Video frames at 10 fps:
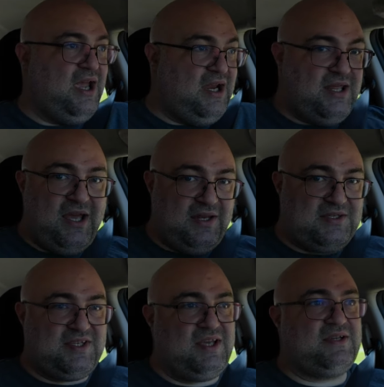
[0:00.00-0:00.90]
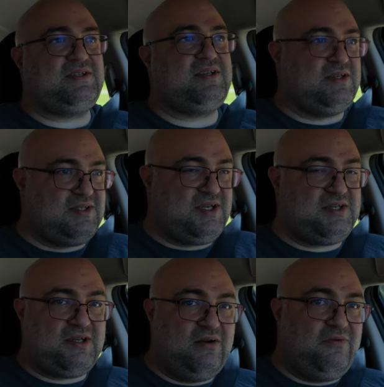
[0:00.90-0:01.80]
8086,
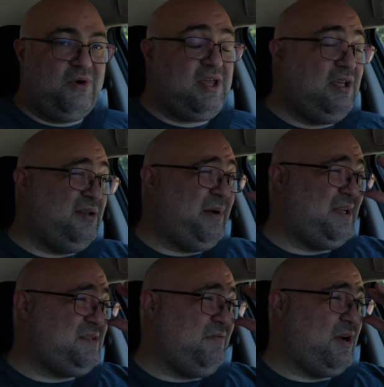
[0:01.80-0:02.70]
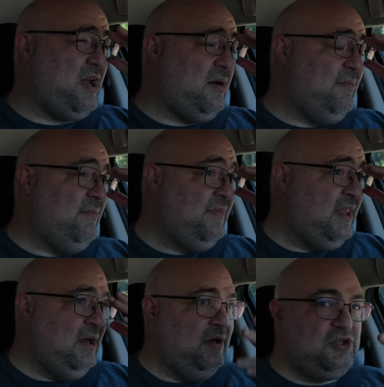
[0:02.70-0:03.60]
640 kilobytes of RAM,
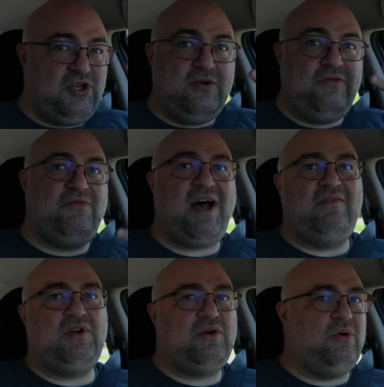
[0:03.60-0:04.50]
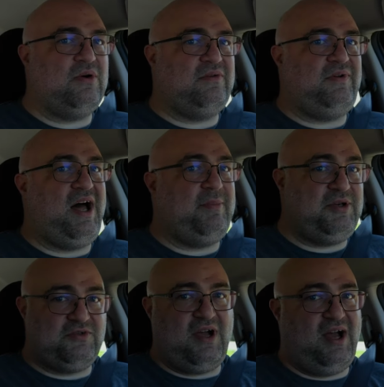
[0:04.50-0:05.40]
two five and a quarter
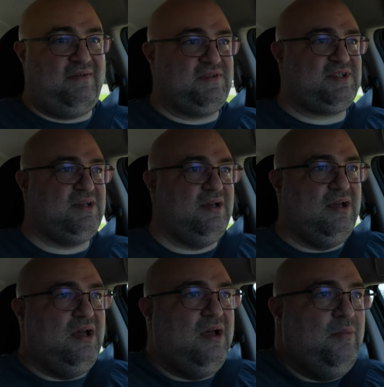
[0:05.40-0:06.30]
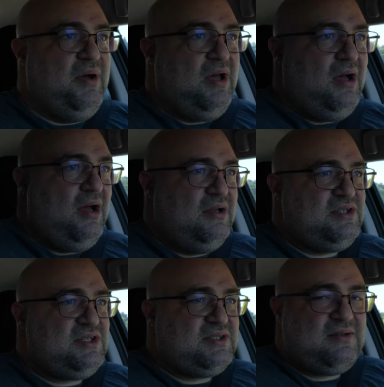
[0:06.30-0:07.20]
floppy drives. But
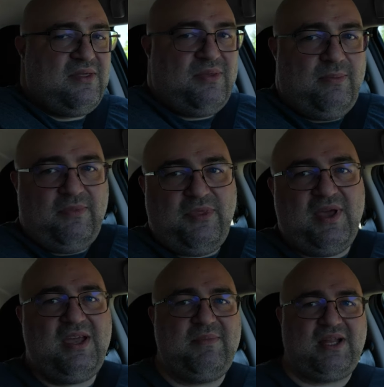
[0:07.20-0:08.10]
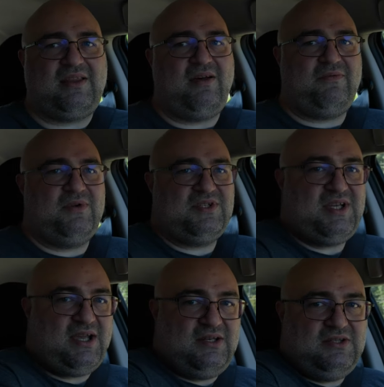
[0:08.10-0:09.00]
just think about that for a
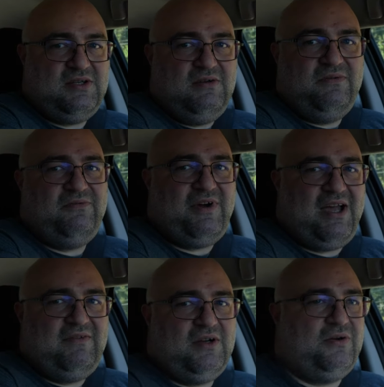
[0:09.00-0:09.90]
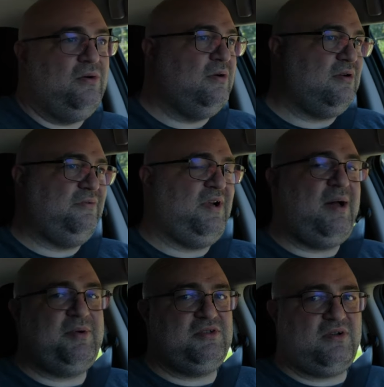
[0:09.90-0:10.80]
second. Two five and a quarter
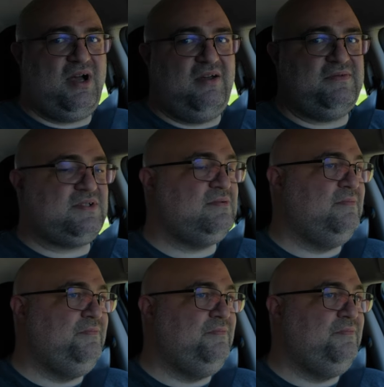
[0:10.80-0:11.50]
floppy drives.